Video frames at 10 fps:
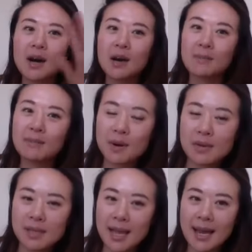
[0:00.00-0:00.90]

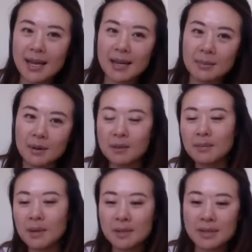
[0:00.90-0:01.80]
most likable,
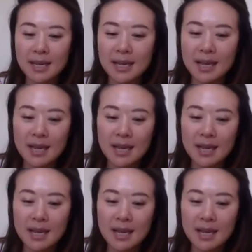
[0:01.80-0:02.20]
most like,